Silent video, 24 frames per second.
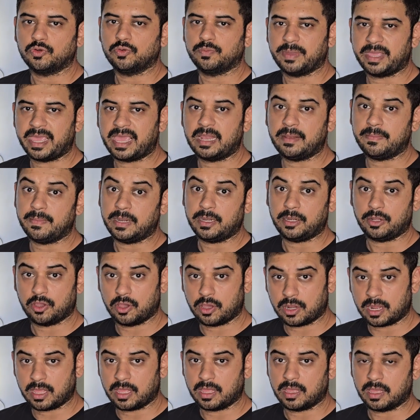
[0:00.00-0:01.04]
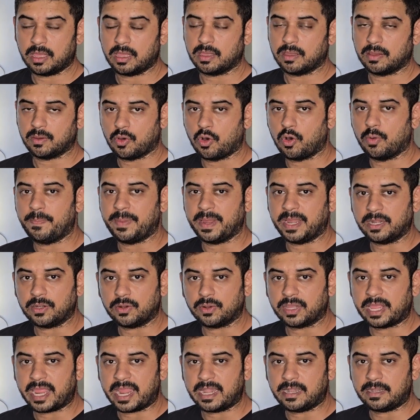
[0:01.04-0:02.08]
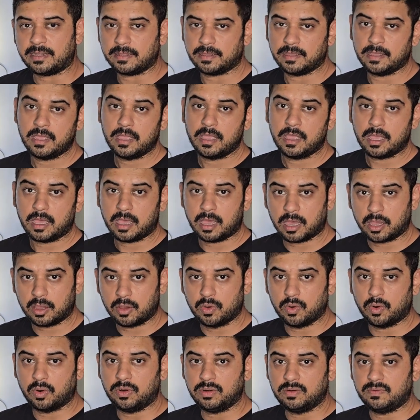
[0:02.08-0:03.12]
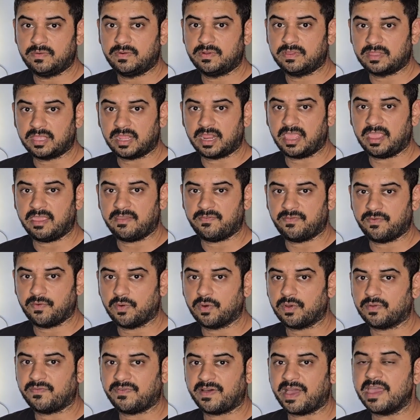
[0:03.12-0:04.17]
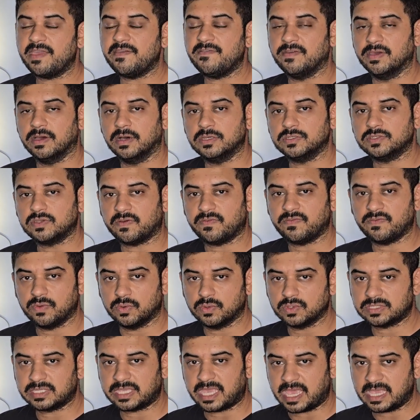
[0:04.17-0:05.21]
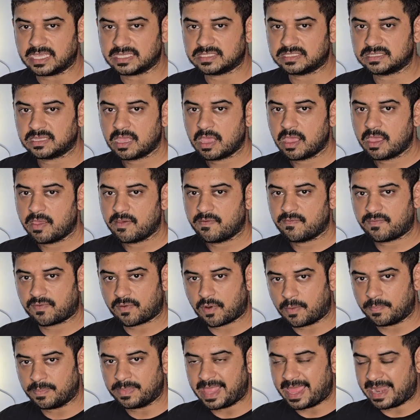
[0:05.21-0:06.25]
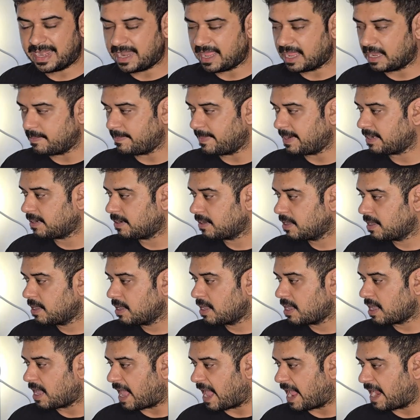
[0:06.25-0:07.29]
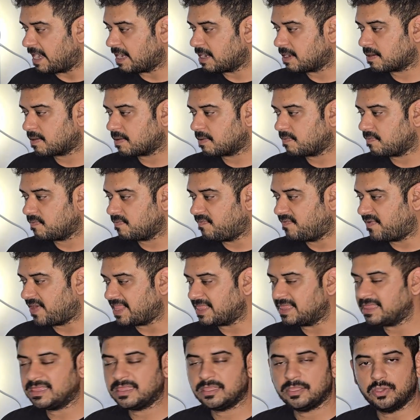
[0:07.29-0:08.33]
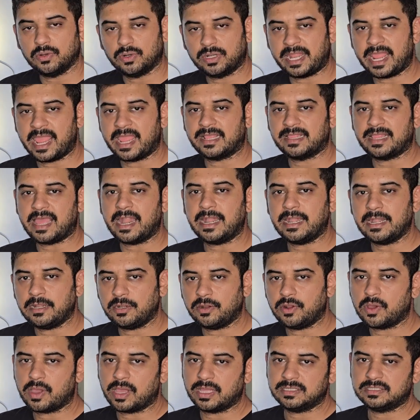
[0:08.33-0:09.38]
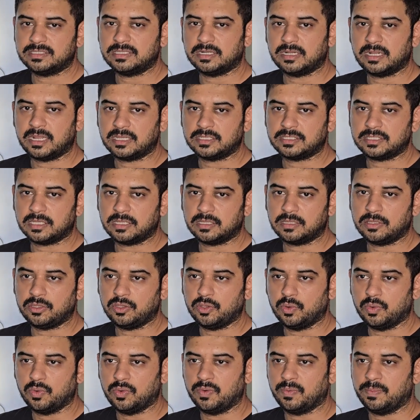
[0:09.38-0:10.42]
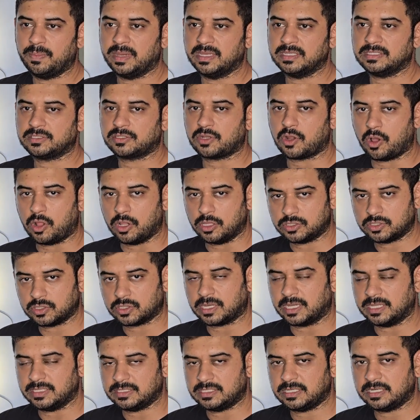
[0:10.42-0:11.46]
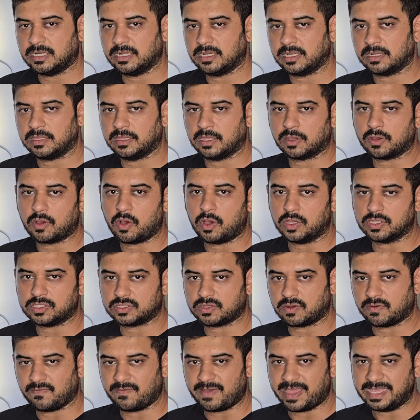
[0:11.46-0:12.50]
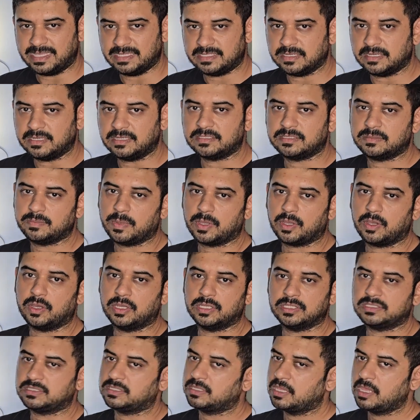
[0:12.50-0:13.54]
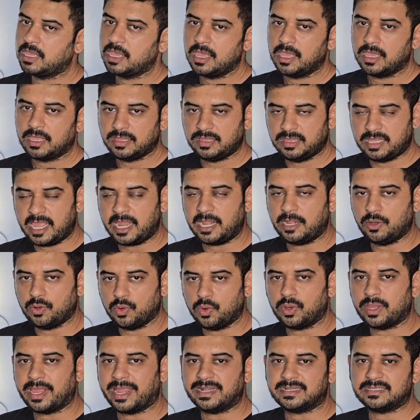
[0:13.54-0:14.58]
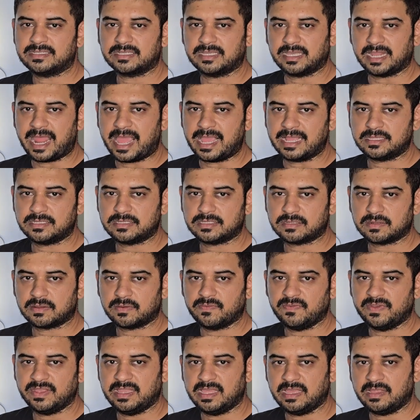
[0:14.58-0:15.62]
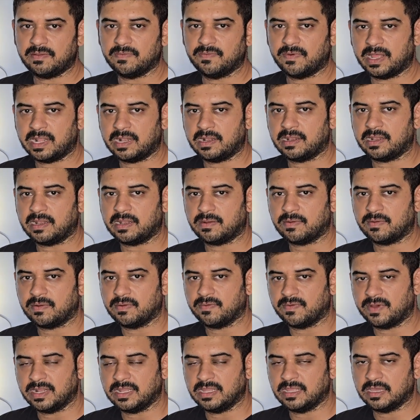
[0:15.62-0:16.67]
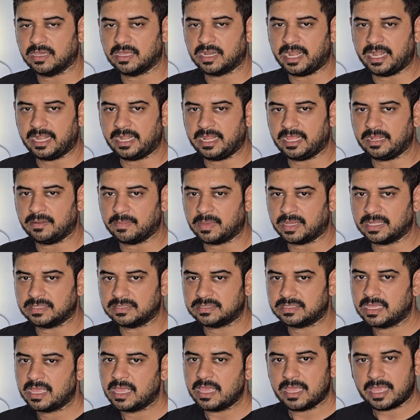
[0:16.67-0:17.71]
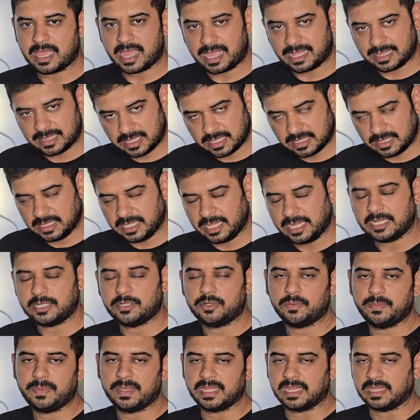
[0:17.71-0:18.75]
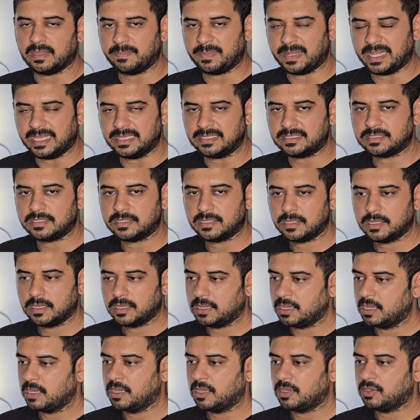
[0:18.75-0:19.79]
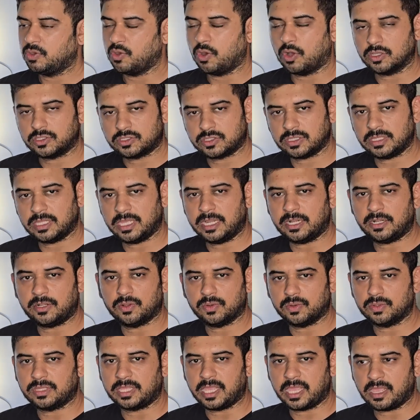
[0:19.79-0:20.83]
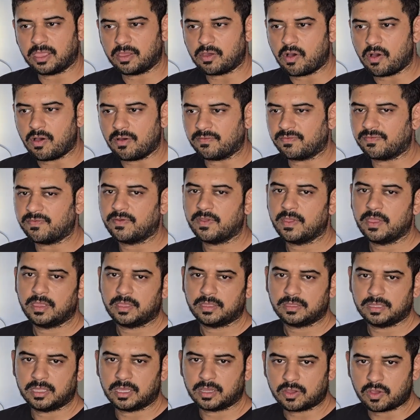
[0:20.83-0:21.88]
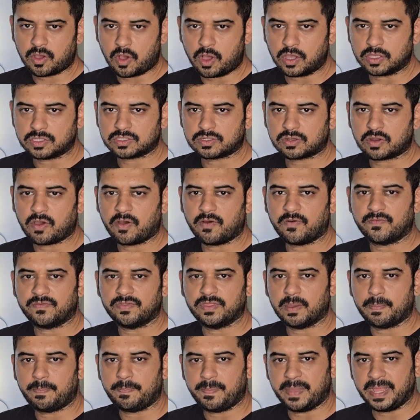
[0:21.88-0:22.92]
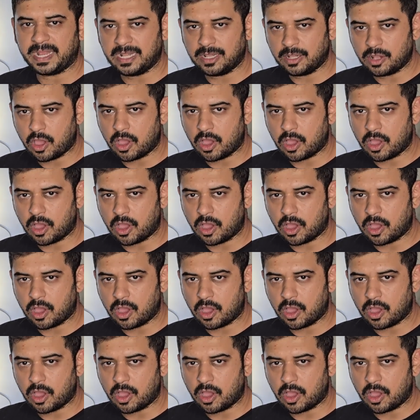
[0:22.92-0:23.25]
rupee helmet, you're hoping to get a good 3-4-5 years of use case from that helmet. And when you take that into consideration, you must also consider the cost of visors, because they do get scratched within one year, 18 months, and they need to be replaced. You also need to think of the cost of the pin